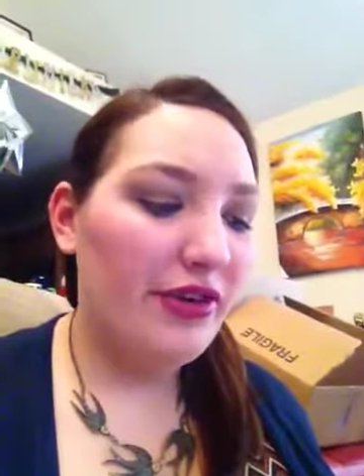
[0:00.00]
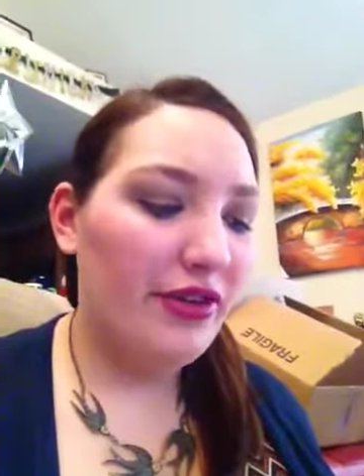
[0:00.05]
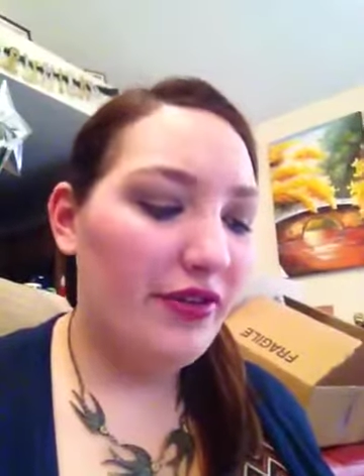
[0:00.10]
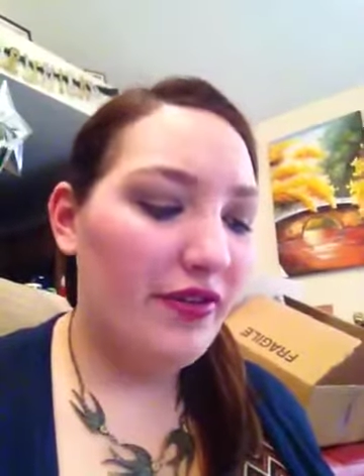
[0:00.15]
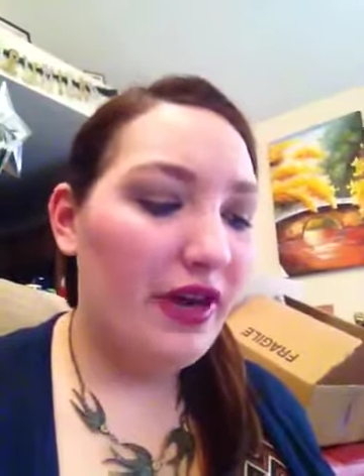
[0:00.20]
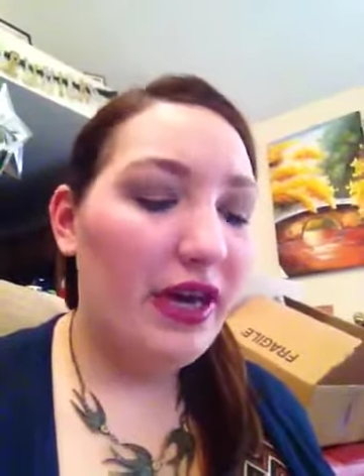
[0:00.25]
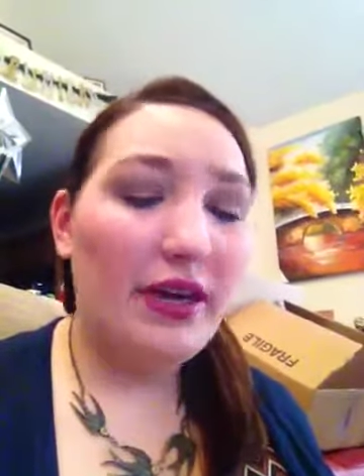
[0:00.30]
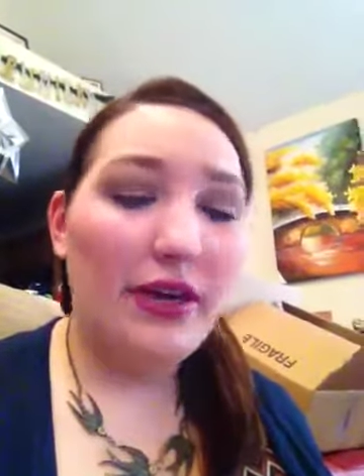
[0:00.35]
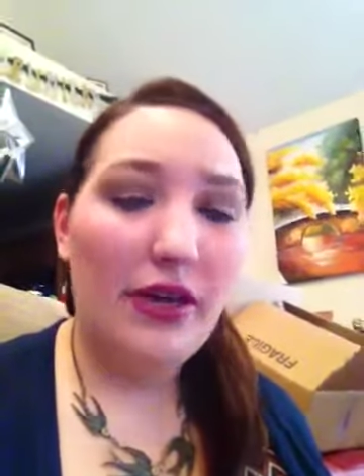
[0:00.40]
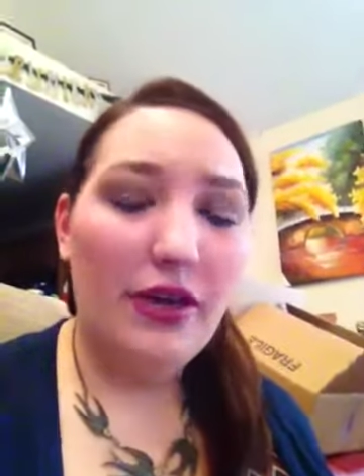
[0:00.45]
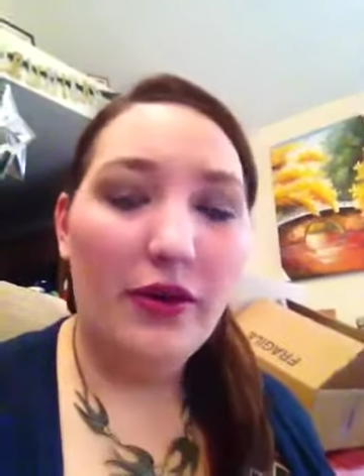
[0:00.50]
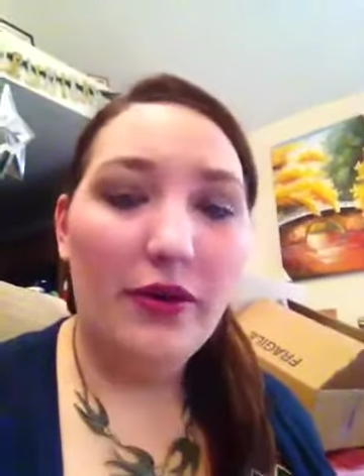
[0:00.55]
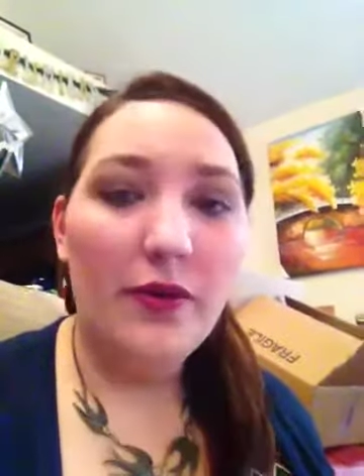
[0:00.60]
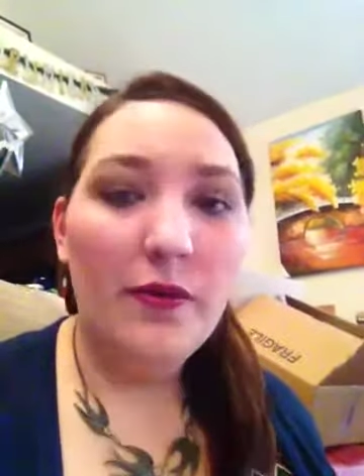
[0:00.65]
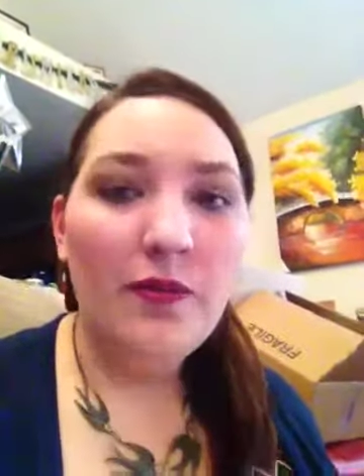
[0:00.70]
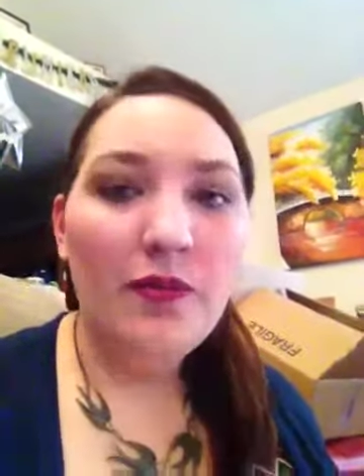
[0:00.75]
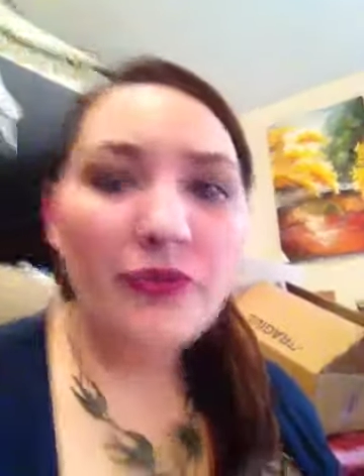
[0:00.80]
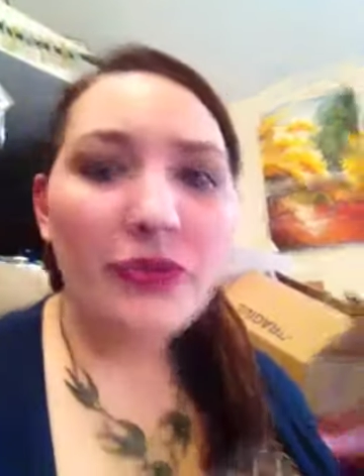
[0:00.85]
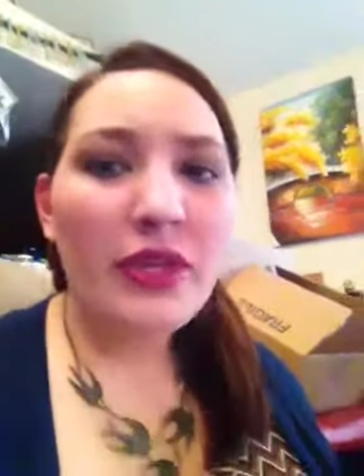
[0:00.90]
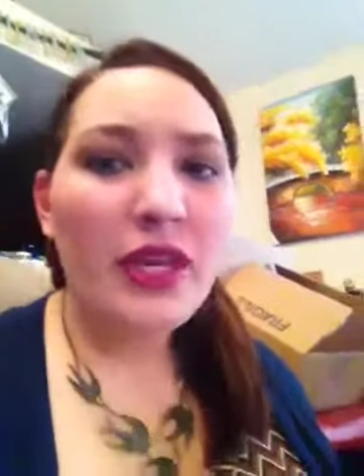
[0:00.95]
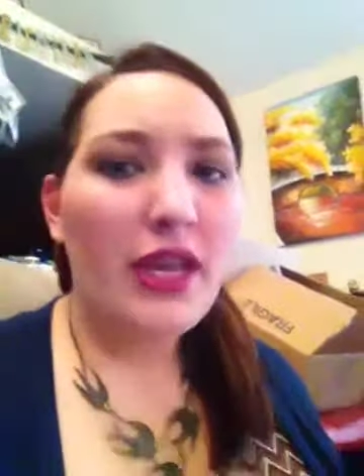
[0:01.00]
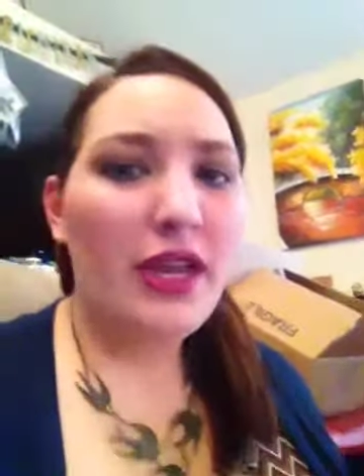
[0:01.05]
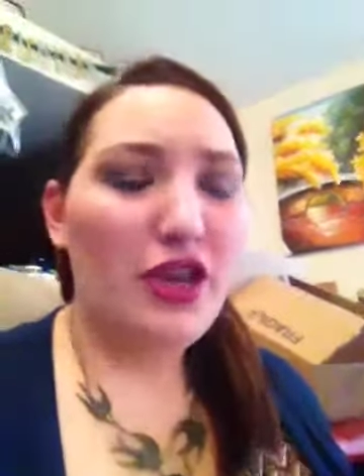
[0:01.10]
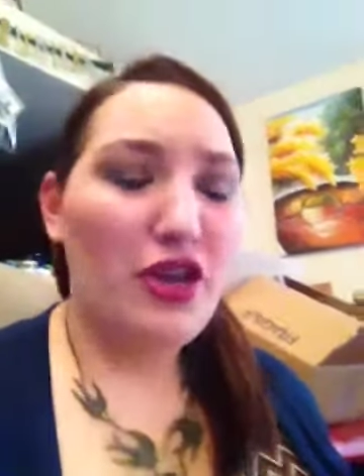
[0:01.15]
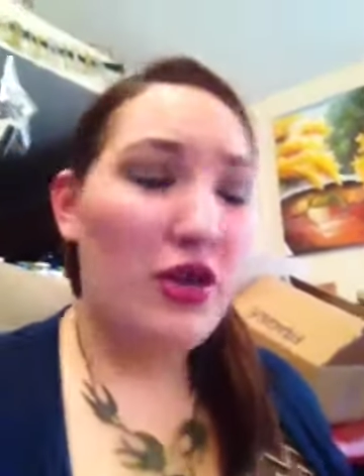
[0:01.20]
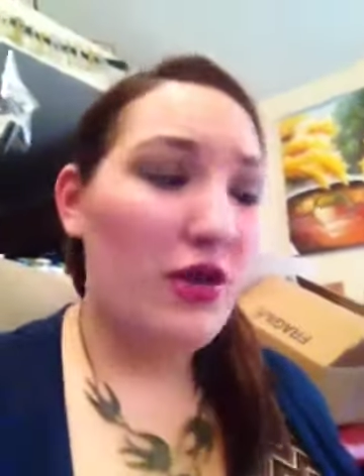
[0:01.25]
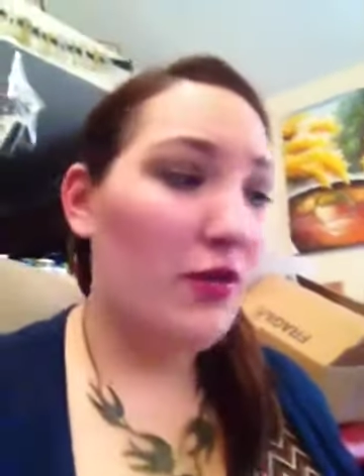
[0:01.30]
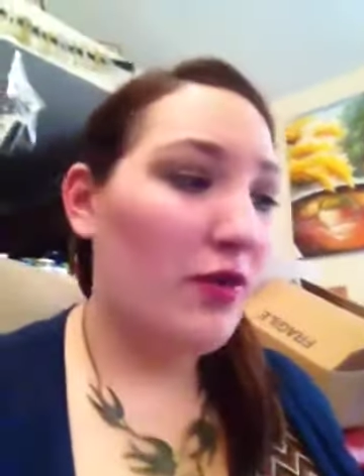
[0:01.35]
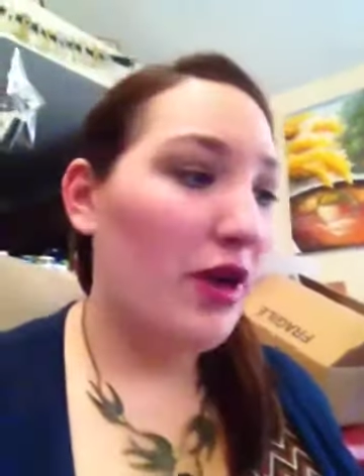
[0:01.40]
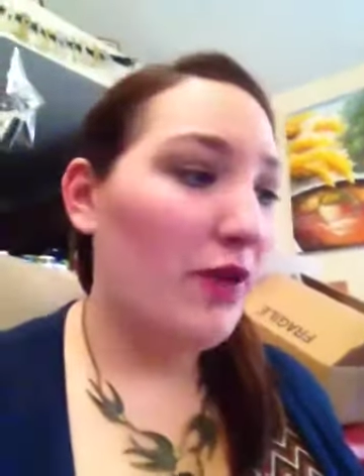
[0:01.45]
the value.
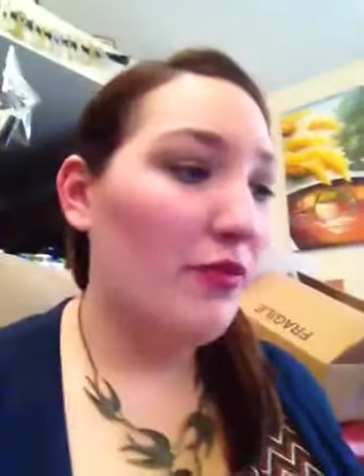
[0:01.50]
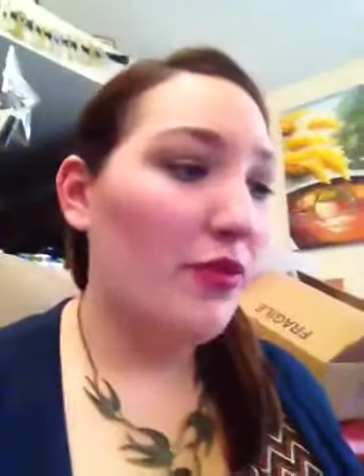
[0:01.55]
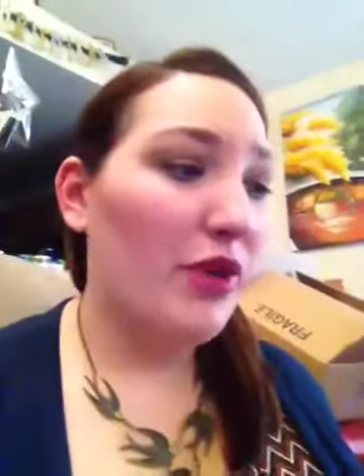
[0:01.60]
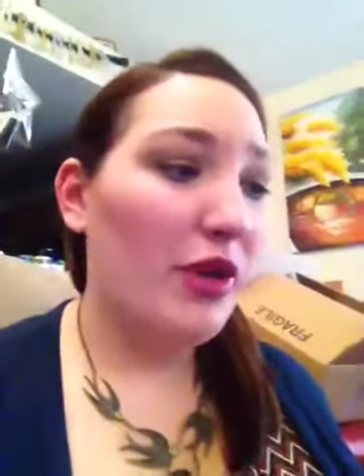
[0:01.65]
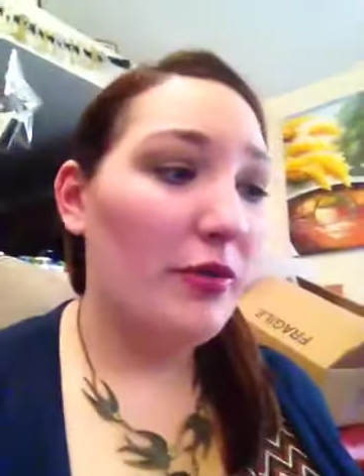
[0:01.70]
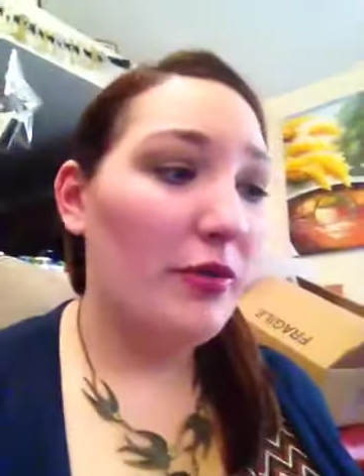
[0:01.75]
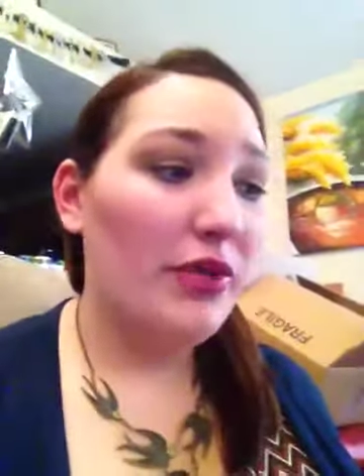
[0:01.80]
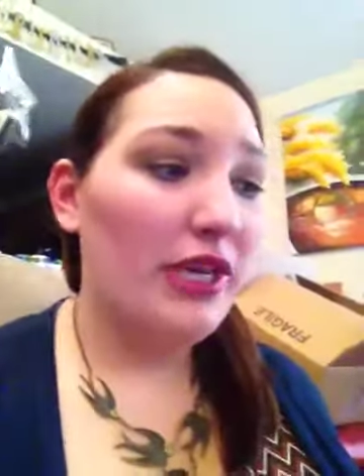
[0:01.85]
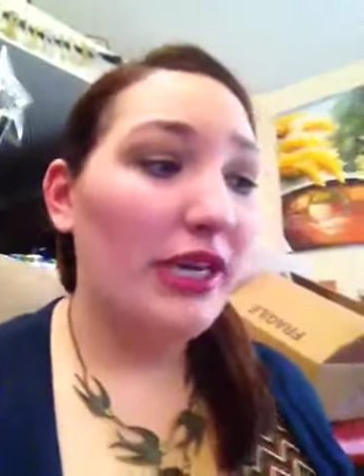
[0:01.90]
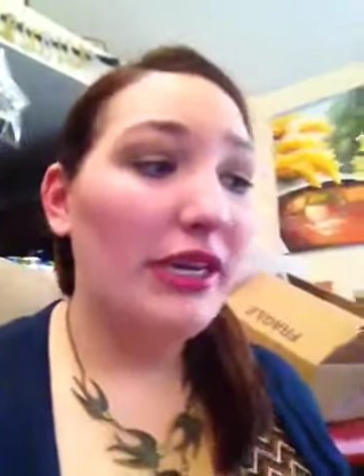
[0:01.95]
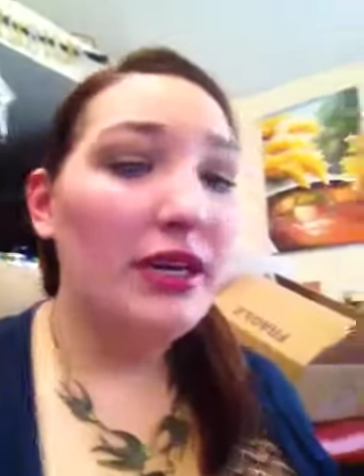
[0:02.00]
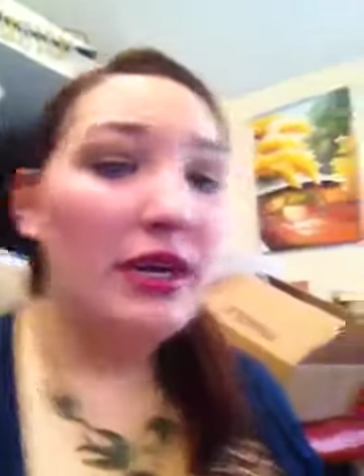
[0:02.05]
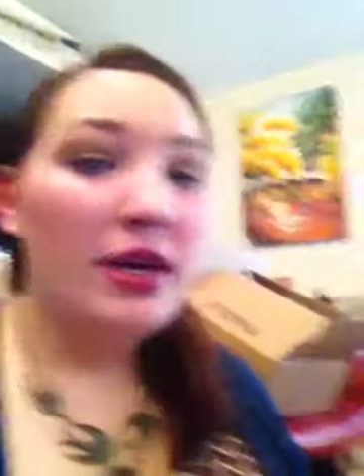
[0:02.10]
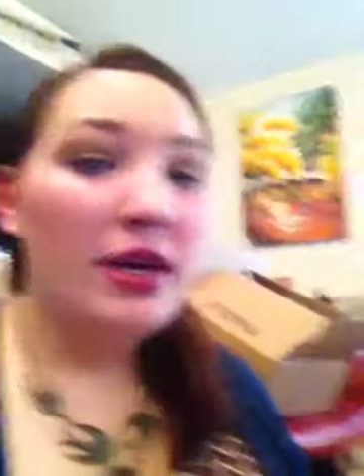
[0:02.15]
Anywho, I'm rambling.